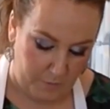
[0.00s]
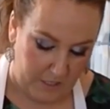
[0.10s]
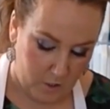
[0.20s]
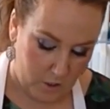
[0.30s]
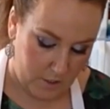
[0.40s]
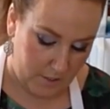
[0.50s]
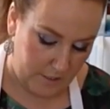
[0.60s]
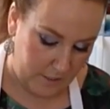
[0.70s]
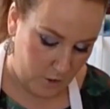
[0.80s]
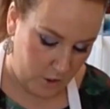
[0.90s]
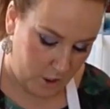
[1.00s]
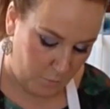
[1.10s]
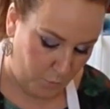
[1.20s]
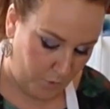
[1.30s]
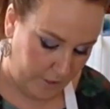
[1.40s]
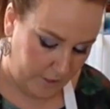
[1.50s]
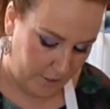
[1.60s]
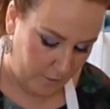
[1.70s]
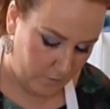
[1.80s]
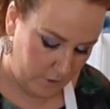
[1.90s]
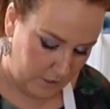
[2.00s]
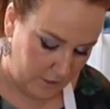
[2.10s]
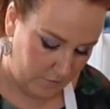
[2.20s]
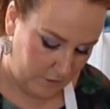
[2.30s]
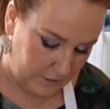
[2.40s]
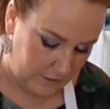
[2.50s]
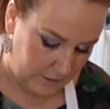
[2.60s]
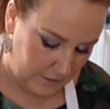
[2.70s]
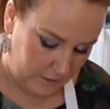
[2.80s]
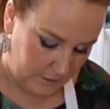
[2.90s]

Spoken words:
spatula and just spread it out evenly.